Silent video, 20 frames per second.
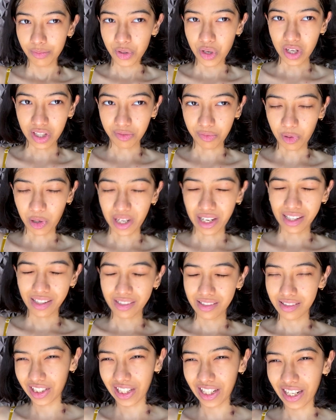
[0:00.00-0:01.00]
just for
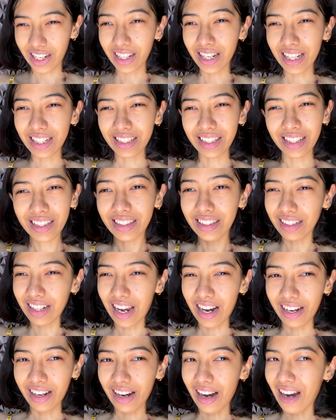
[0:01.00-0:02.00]
like day, and then
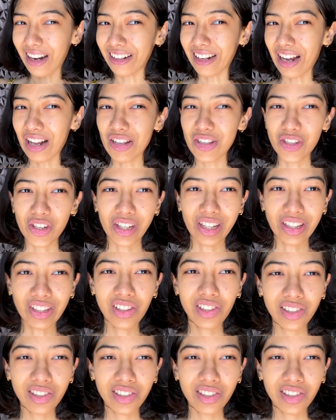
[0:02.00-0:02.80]
at night I'll change.